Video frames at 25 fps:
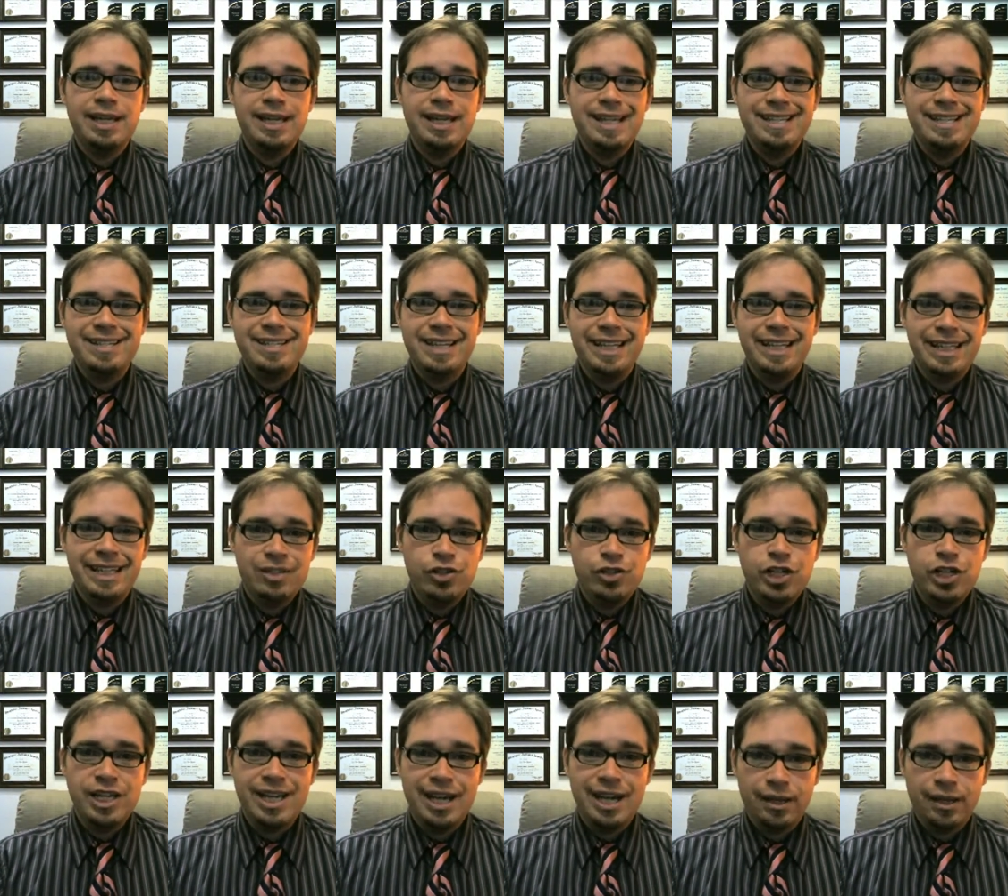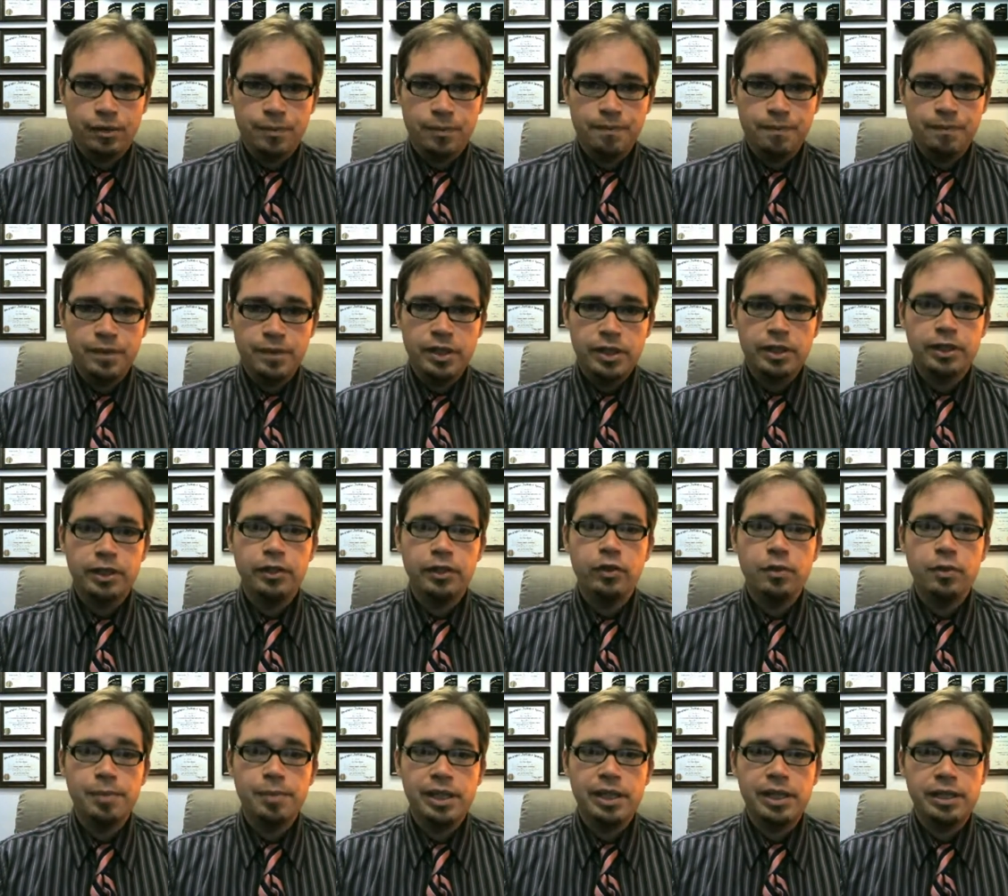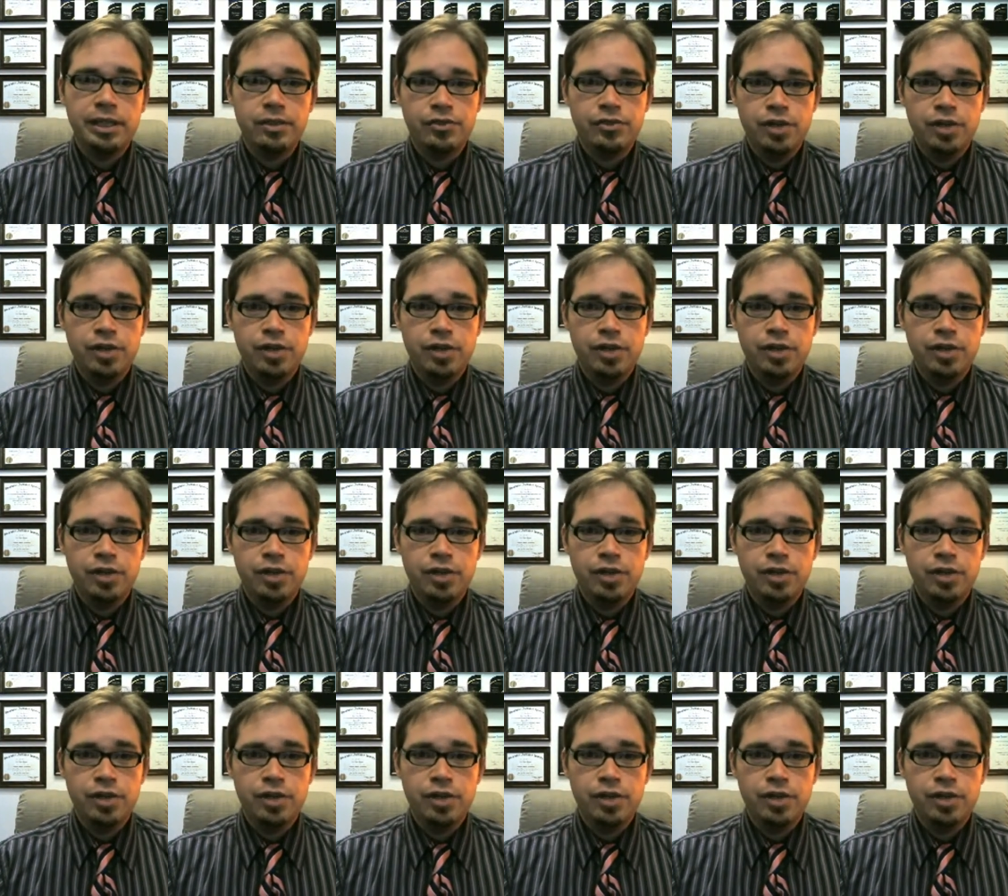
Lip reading: is EGL, European